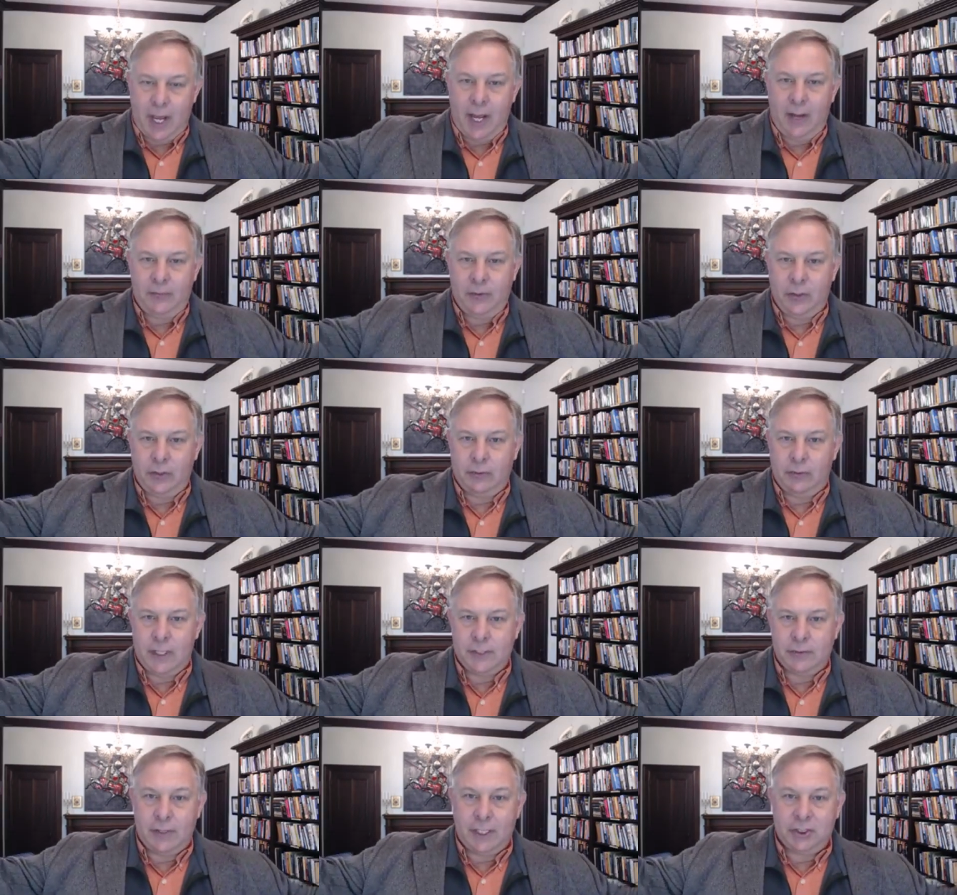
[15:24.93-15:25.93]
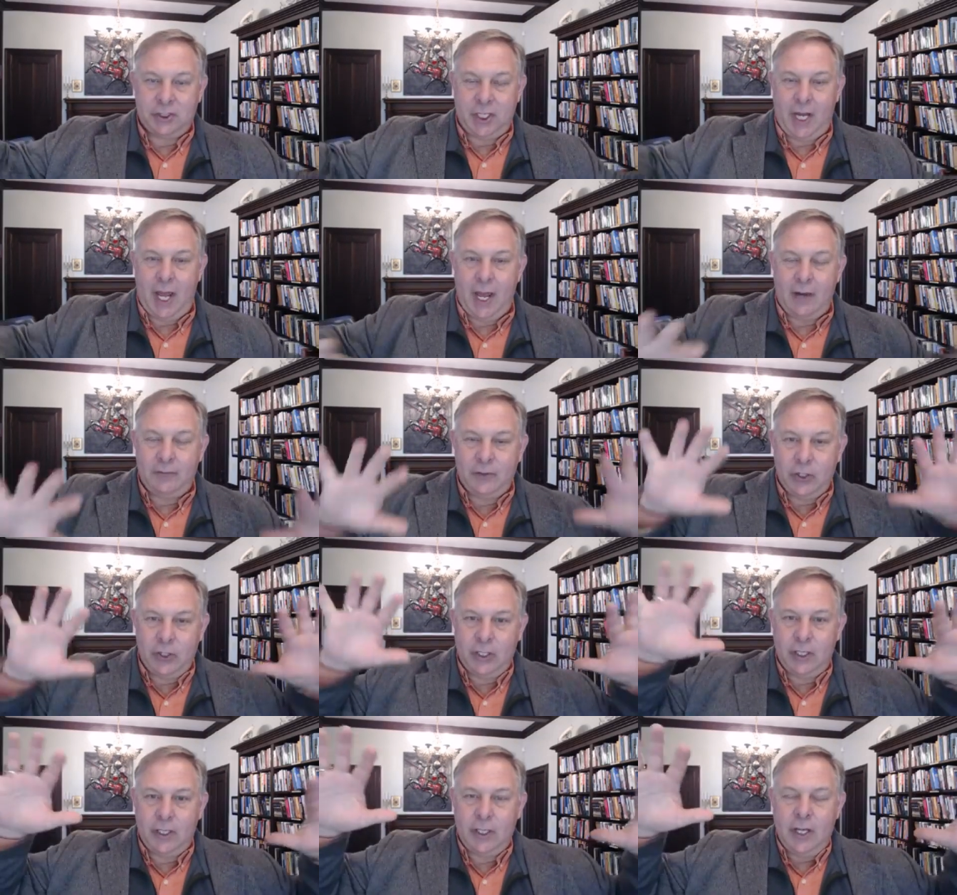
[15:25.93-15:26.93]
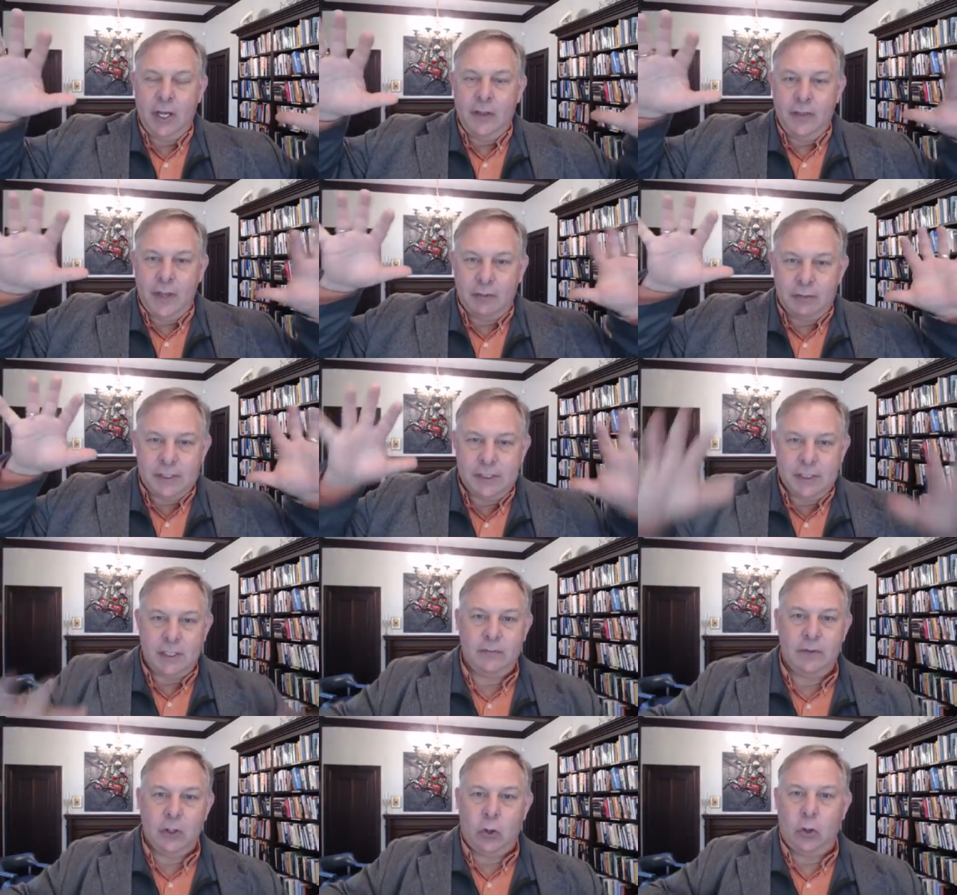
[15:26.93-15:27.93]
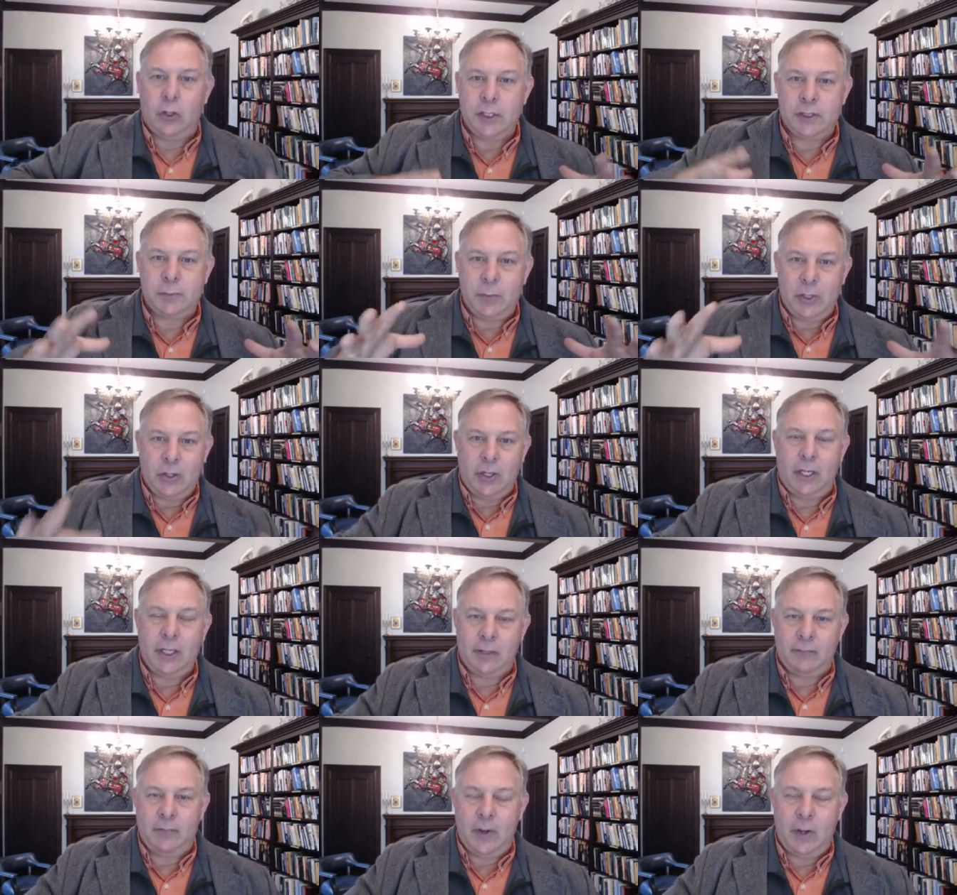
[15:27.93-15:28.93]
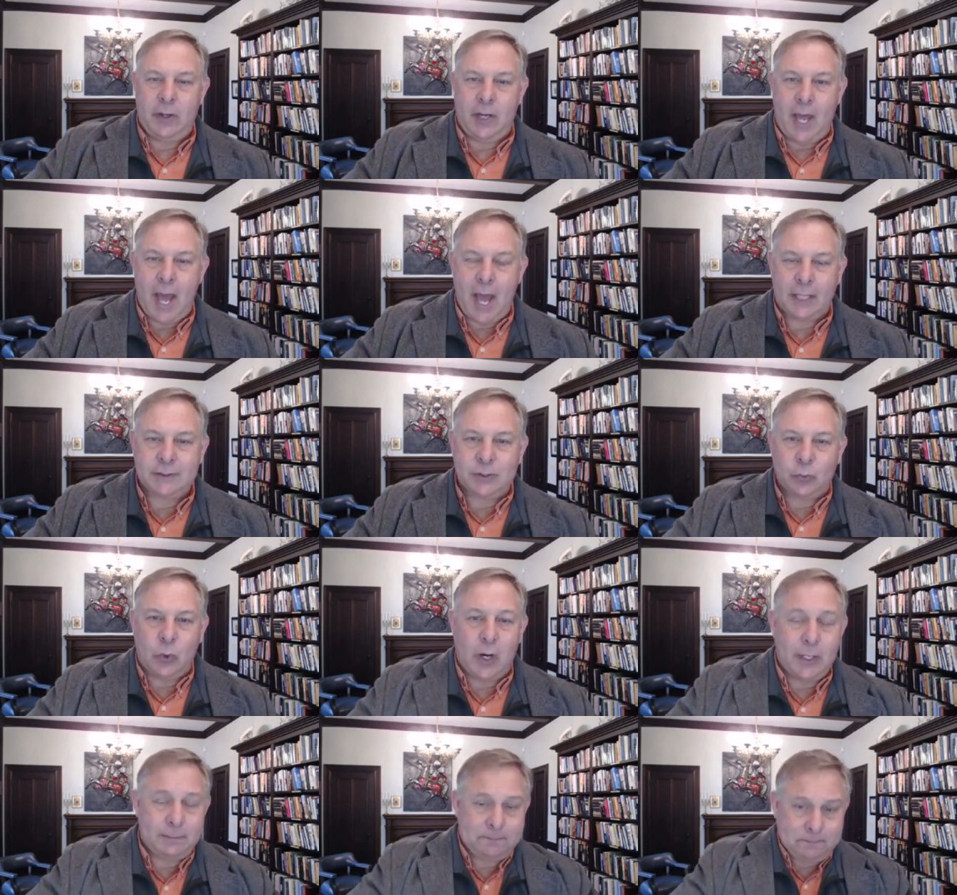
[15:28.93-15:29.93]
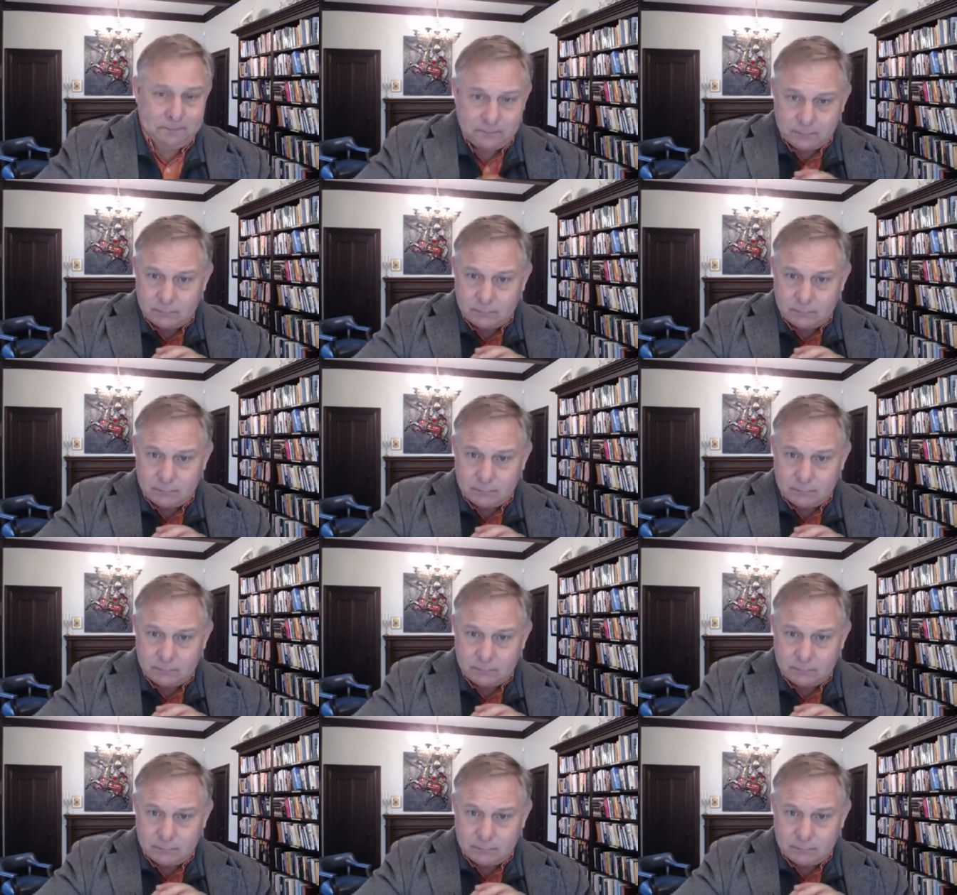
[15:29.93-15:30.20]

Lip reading: after the resurrection, after they receive the Holy Spirit in Acts 1,